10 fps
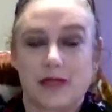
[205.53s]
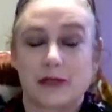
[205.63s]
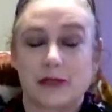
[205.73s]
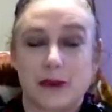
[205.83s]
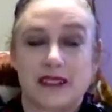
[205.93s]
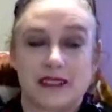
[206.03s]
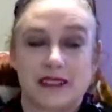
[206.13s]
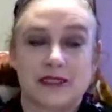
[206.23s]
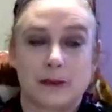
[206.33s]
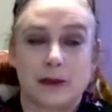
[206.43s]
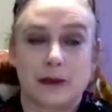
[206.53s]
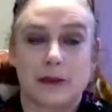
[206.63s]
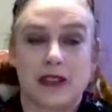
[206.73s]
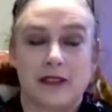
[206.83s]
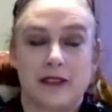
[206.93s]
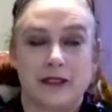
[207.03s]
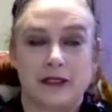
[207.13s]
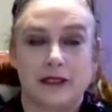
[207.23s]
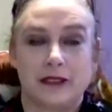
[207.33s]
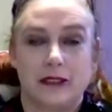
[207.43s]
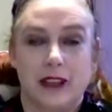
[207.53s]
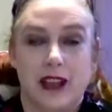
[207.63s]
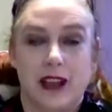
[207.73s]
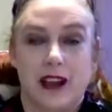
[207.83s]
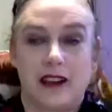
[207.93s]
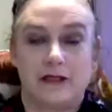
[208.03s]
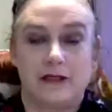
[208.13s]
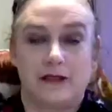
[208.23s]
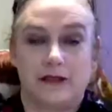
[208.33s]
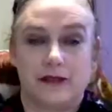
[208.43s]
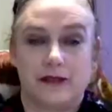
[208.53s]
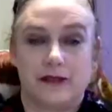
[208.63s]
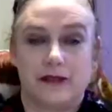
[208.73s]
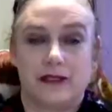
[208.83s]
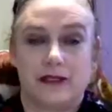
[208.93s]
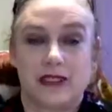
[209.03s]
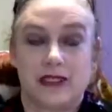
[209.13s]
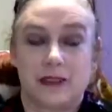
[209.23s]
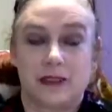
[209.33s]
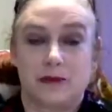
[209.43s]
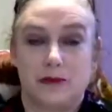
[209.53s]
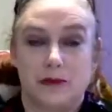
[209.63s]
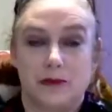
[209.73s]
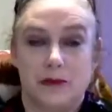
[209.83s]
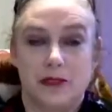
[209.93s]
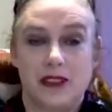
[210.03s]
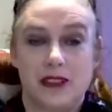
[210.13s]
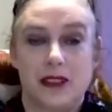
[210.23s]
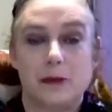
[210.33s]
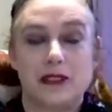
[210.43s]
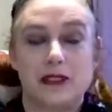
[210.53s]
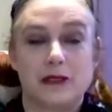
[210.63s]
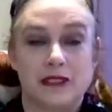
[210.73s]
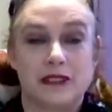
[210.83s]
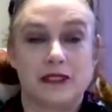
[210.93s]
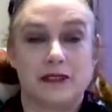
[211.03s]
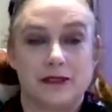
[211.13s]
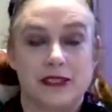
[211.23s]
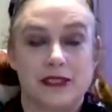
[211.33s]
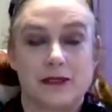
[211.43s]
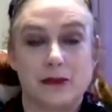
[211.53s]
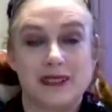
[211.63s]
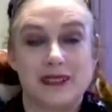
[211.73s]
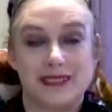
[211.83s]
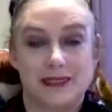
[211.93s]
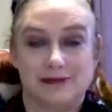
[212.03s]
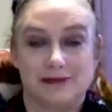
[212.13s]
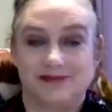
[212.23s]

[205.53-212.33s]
responses from people after I've sent them my newsletter for several months.